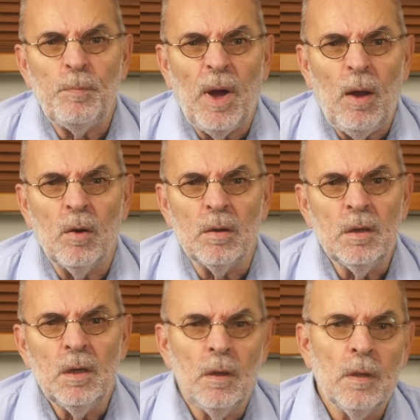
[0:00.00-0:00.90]
power,
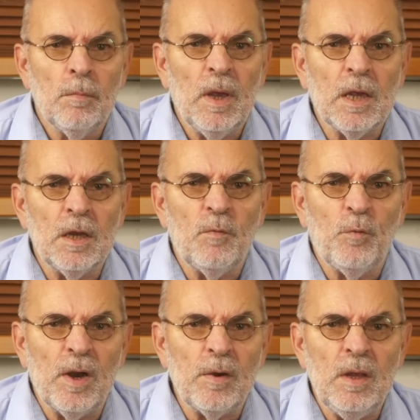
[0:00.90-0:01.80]
making it
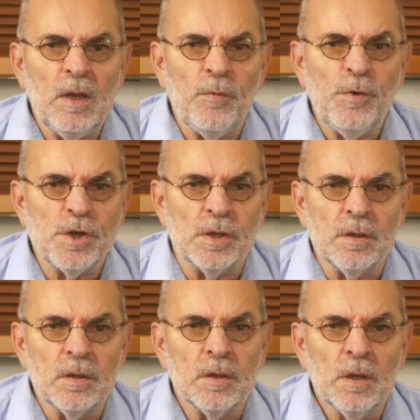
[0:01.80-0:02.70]
very
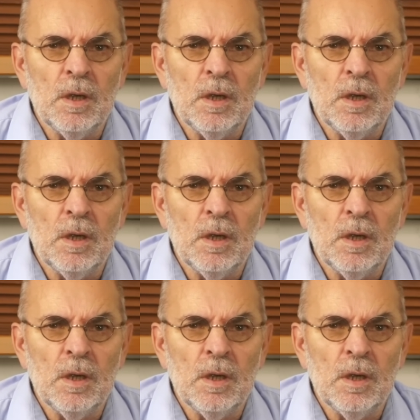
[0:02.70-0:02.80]
inefficient.